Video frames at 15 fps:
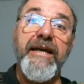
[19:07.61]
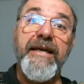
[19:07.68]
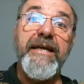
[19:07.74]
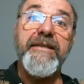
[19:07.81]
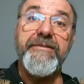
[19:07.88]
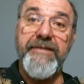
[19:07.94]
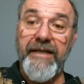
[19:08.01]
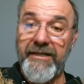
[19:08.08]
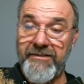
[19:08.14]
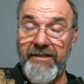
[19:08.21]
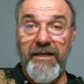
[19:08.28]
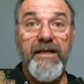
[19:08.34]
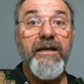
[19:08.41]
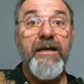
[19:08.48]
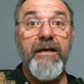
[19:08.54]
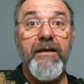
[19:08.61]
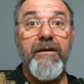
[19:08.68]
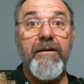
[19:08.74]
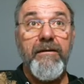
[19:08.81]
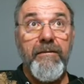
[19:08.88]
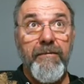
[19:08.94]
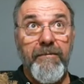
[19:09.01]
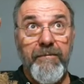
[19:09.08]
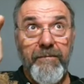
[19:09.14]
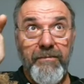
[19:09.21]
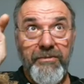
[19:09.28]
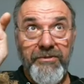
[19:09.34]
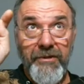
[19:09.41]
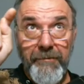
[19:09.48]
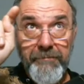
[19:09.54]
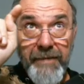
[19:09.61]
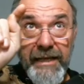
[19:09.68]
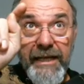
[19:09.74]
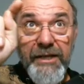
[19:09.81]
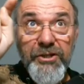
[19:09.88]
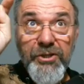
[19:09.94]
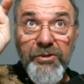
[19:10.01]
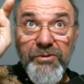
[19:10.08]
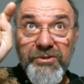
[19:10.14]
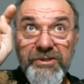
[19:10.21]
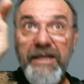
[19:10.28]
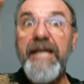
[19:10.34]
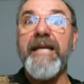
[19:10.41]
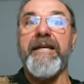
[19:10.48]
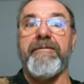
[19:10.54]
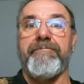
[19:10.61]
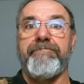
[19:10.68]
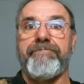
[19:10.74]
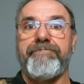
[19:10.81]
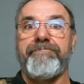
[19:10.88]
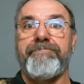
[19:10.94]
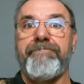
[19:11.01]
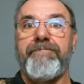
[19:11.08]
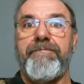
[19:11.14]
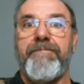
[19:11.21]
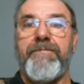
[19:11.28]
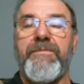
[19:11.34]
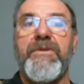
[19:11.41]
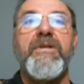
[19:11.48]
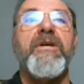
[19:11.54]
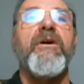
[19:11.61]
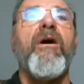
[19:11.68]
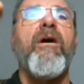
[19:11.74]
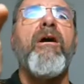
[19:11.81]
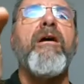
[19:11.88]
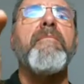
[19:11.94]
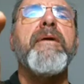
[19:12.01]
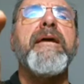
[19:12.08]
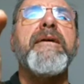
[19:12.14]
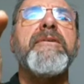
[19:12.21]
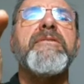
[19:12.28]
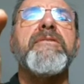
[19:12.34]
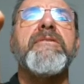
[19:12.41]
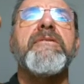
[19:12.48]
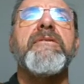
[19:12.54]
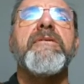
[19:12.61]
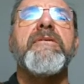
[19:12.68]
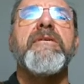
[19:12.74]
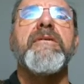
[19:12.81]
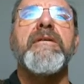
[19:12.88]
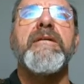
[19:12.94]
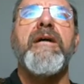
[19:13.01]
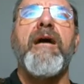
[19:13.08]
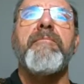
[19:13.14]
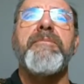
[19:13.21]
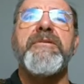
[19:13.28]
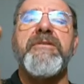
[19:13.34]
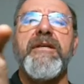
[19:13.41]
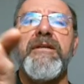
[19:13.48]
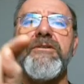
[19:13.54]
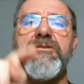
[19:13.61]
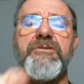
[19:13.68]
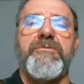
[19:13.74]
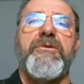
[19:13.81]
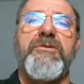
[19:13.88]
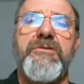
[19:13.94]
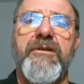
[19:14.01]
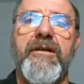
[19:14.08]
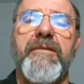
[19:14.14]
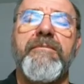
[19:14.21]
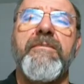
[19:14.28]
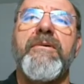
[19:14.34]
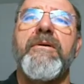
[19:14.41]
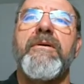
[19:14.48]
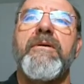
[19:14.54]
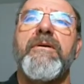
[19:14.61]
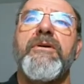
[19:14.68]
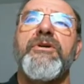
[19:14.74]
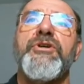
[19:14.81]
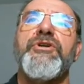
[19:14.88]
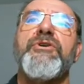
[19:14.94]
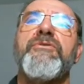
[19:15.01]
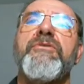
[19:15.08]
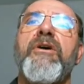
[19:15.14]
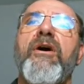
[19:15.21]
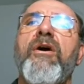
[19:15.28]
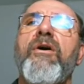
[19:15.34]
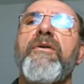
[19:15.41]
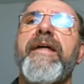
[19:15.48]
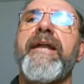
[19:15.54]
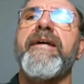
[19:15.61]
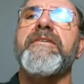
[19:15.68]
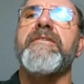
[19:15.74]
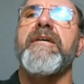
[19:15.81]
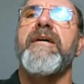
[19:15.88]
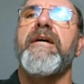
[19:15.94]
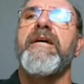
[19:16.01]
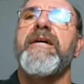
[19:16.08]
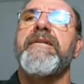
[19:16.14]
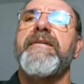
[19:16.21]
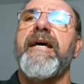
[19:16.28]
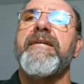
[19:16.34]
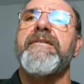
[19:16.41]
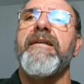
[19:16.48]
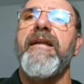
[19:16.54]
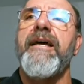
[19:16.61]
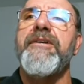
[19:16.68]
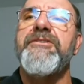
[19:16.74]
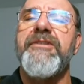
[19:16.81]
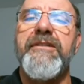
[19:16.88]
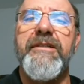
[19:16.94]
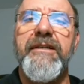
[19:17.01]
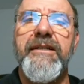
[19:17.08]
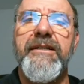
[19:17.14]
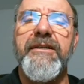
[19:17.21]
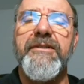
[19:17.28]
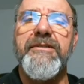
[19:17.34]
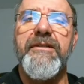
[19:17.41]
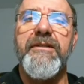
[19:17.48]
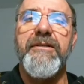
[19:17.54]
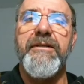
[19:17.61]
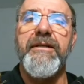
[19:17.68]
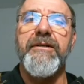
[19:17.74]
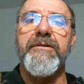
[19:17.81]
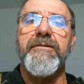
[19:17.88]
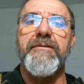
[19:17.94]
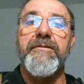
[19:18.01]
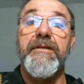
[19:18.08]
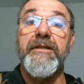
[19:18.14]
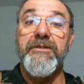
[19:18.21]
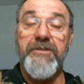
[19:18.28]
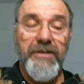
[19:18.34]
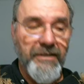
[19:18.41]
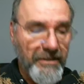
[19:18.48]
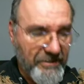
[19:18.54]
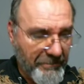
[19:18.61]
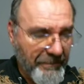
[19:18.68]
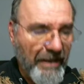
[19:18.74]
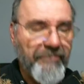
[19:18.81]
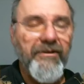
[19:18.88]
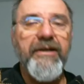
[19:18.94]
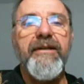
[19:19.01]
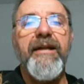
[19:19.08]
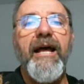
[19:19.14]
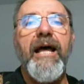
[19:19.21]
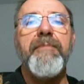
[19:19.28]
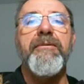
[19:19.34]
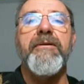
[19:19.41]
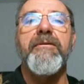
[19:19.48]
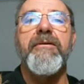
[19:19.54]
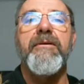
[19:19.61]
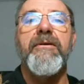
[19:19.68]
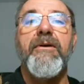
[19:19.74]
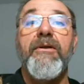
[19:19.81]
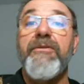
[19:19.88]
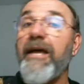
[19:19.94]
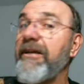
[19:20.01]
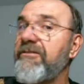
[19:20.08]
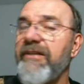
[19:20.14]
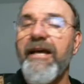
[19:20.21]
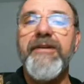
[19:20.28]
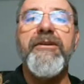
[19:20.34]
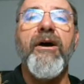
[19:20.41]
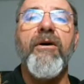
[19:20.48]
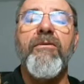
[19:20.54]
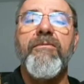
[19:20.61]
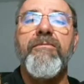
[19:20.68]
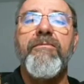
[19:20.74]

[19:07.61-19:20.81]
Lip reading: He says, the minute you see the armies compassing Jerusalem, you know that its desolation is near. It's about ready to happen. They say no.